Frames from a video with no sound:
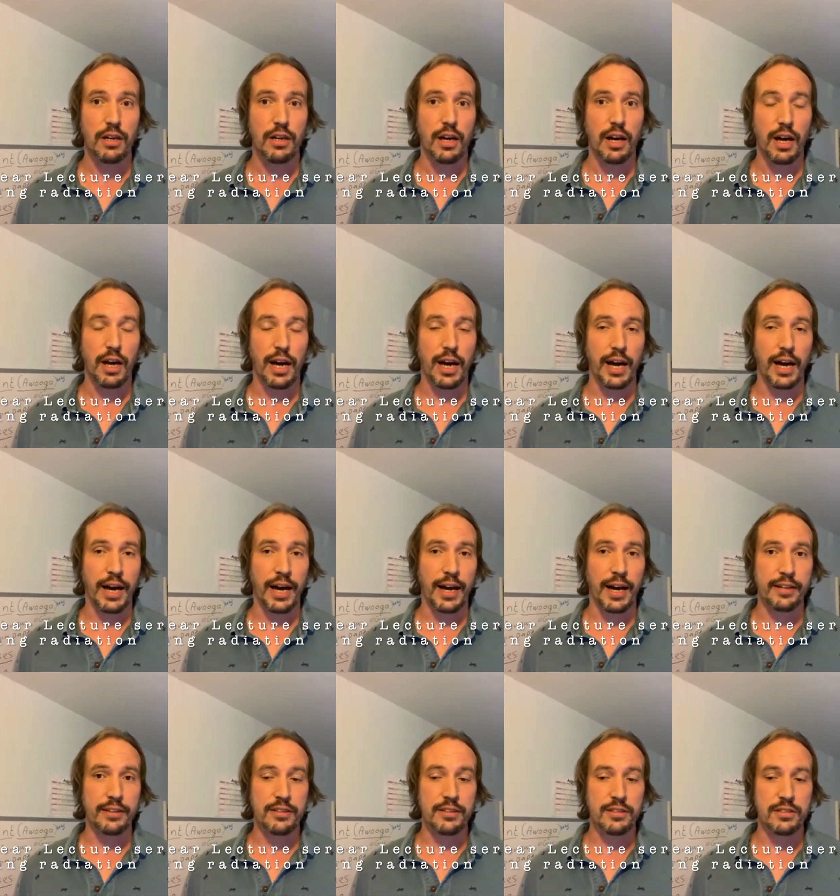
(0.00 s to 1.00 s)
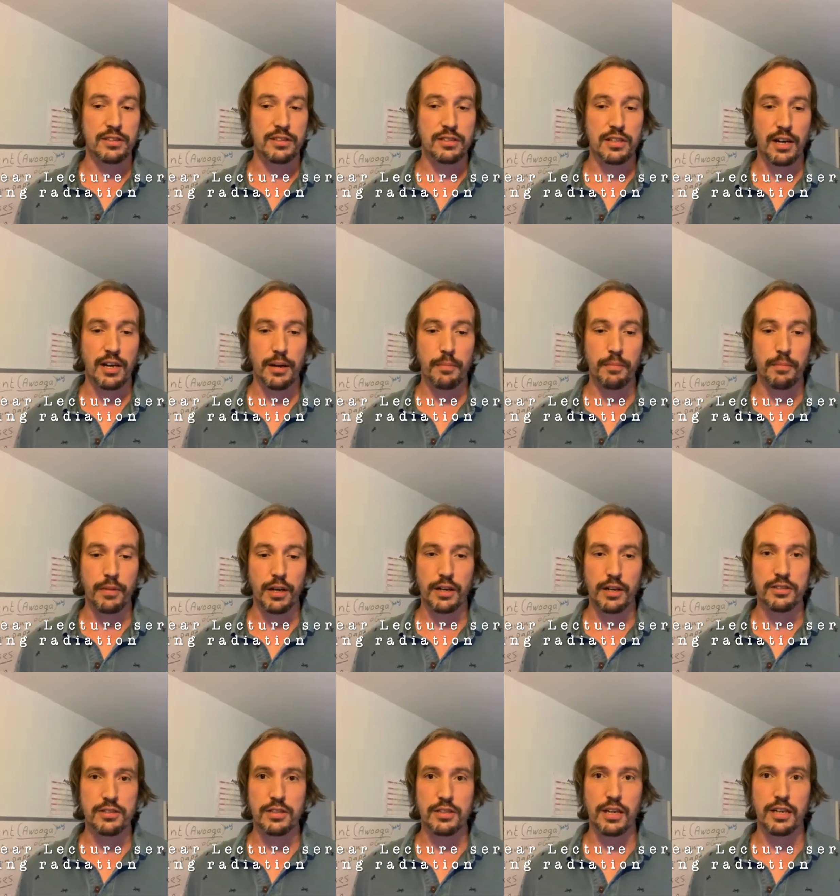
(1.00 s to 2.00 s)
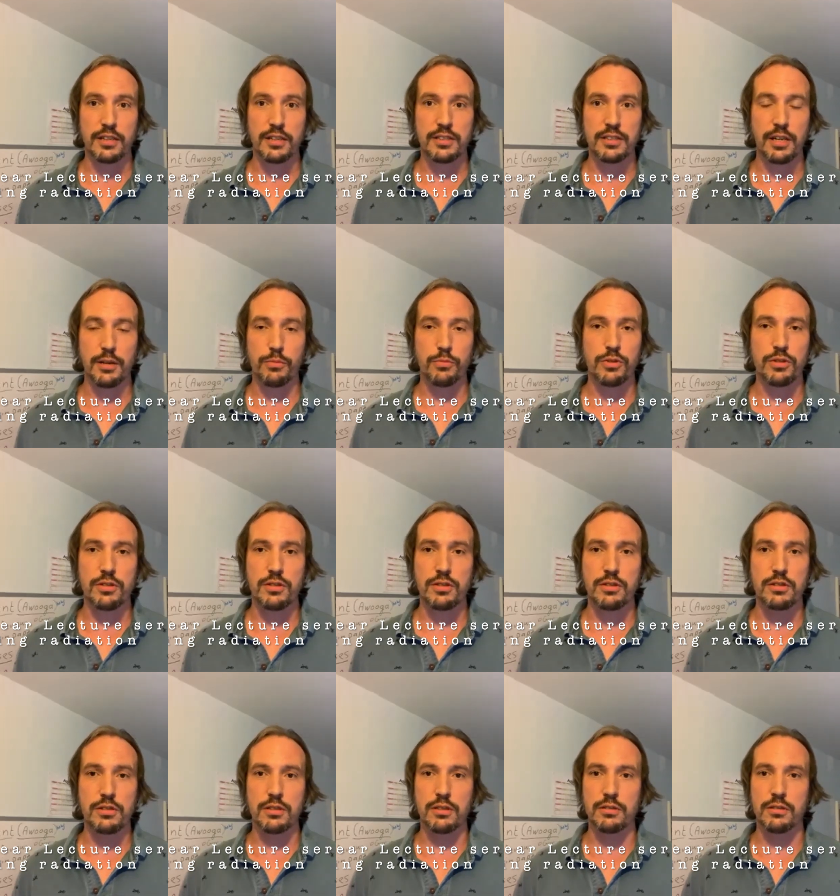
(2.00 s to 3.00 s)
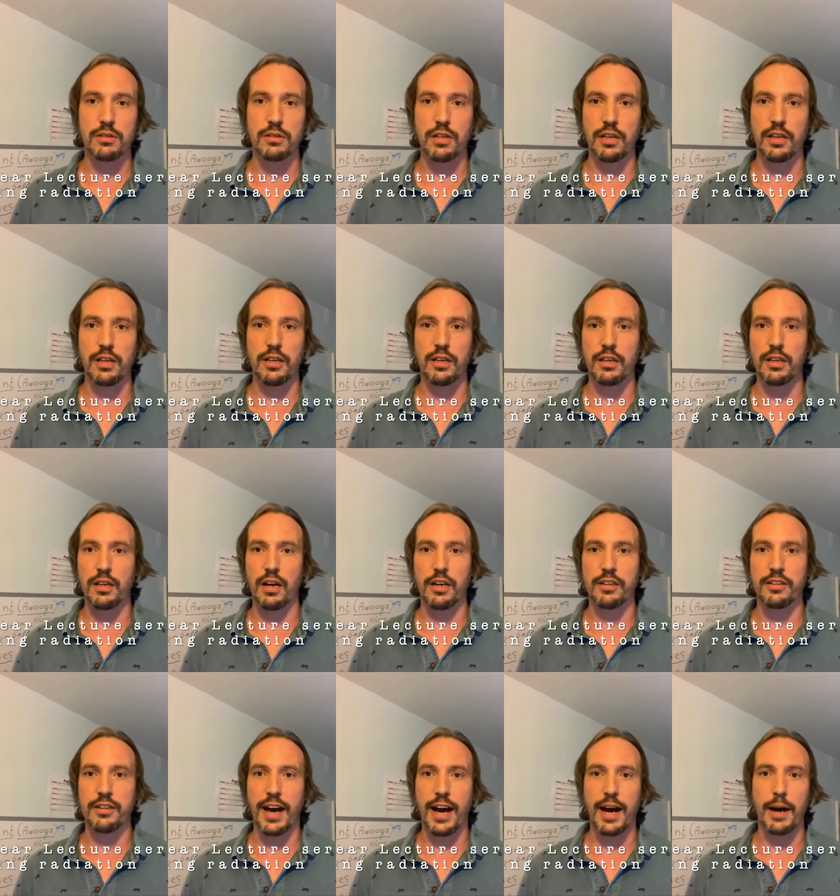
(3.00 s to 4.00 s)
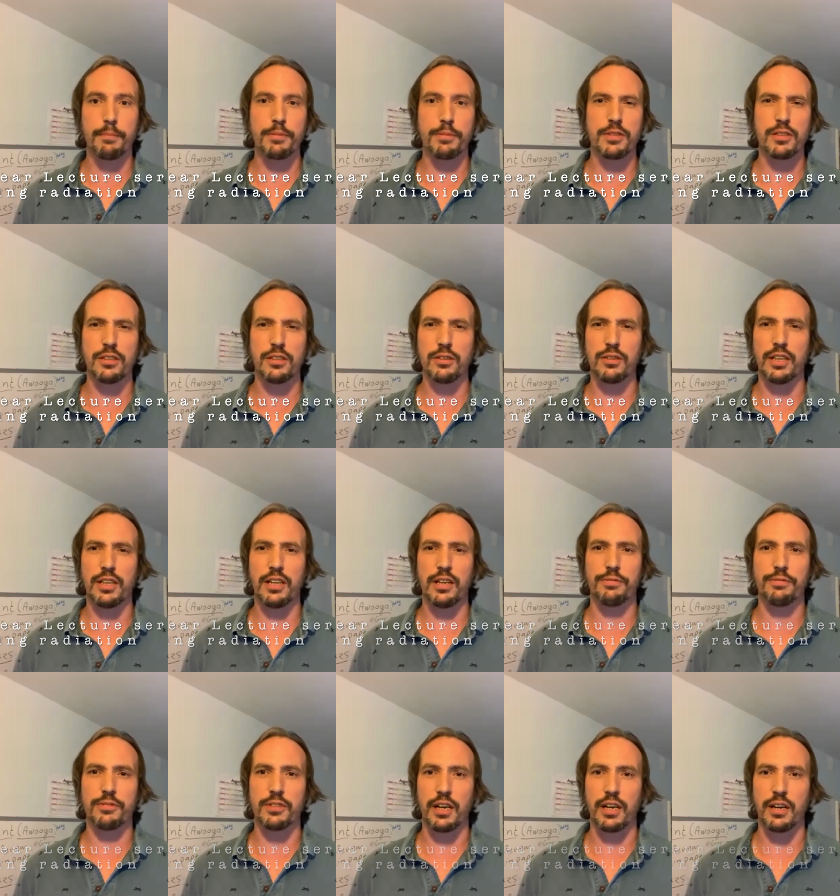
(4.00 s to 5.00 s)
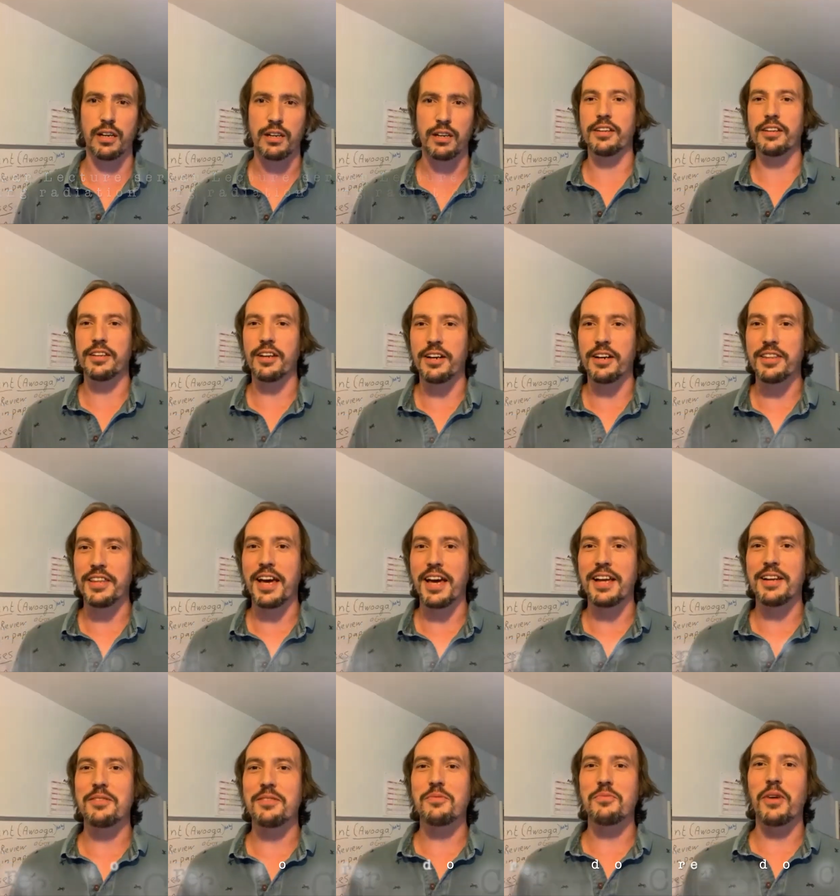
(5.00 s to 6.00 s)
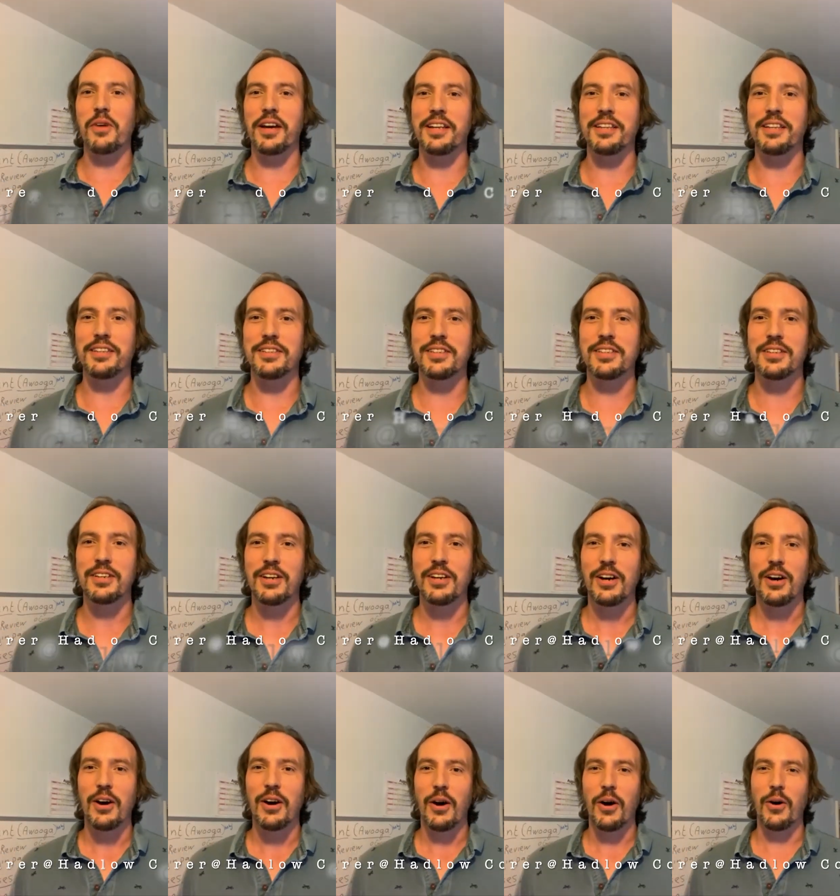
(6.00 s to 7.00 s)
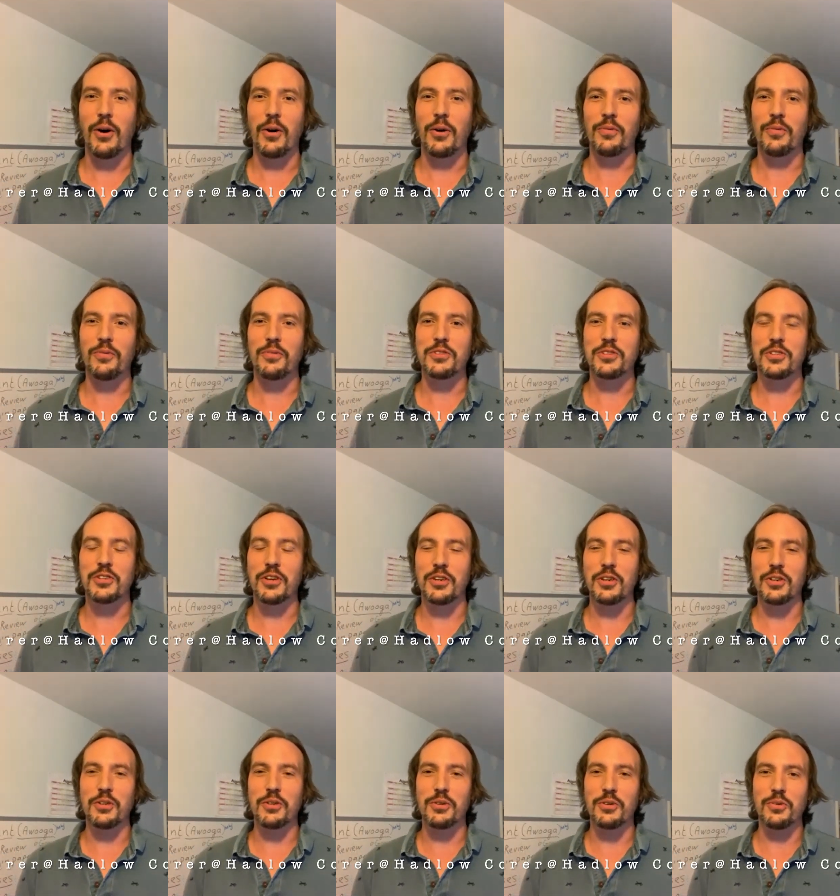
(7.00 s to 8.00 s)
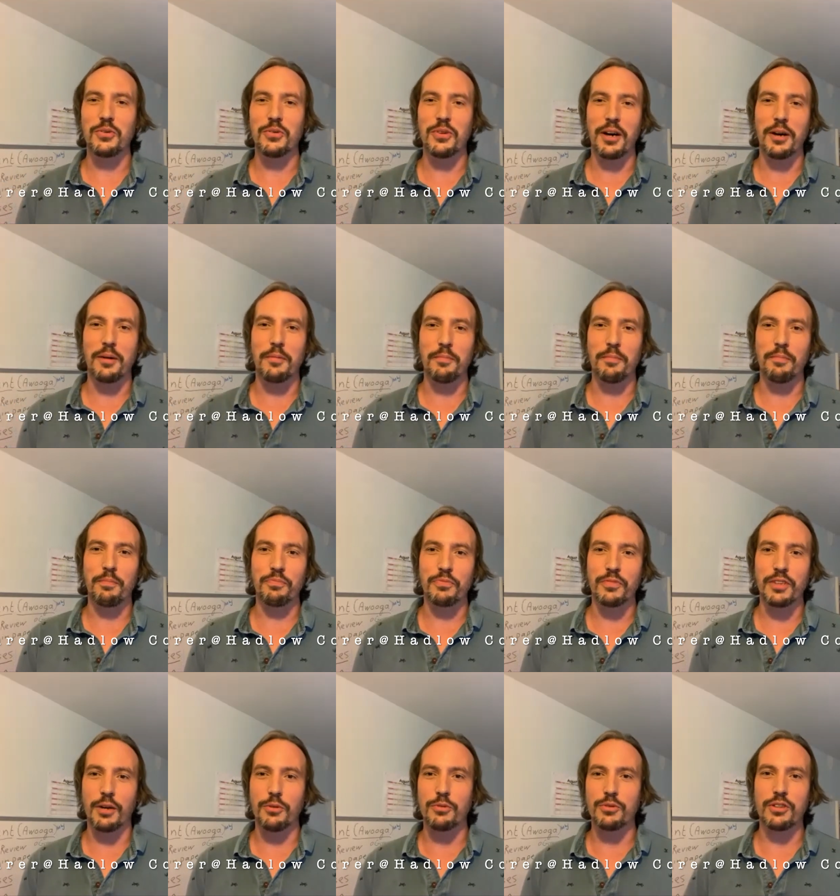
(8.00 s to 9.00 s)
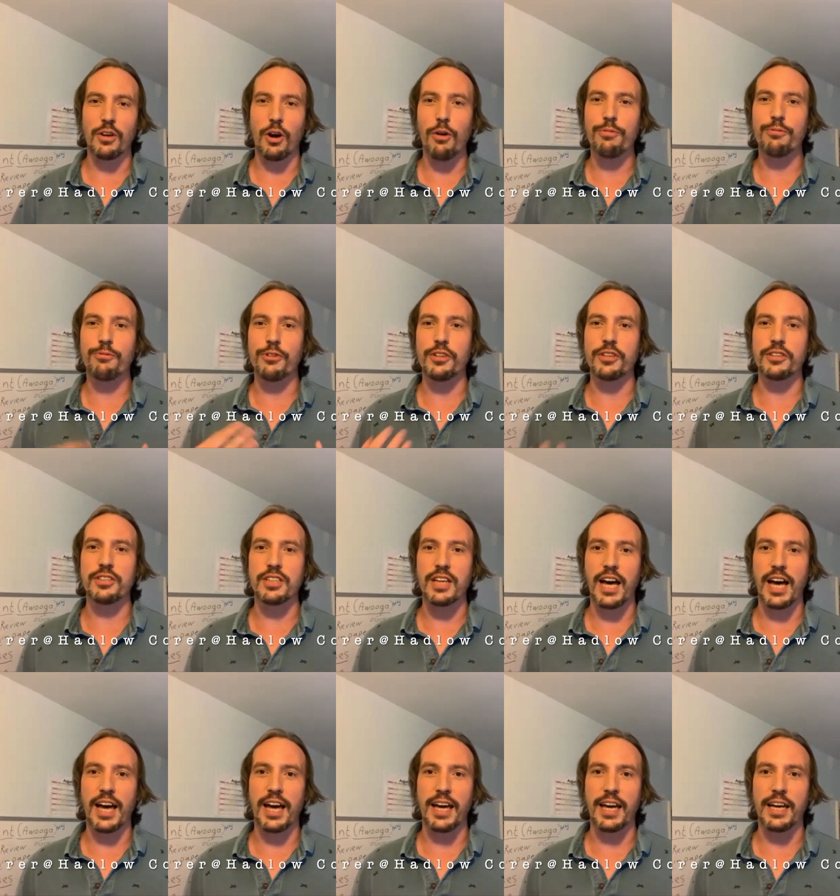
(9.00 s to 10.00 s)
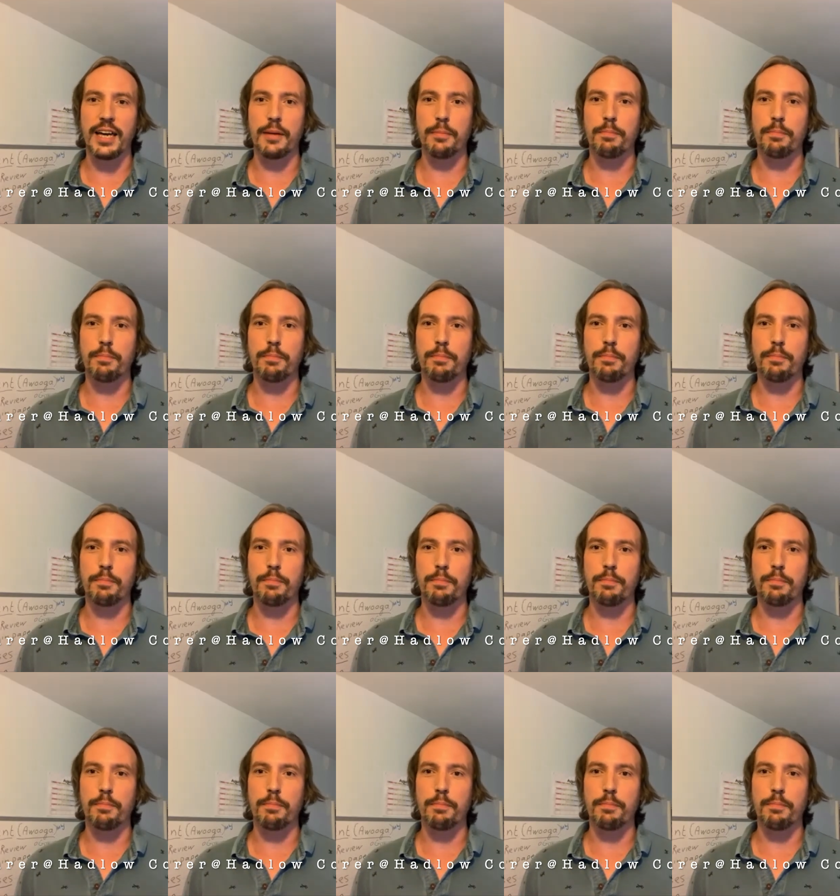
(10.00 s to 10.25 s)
And, um, and, and it was, it, I absolutely loved it. I then went on to, um, I was offered a,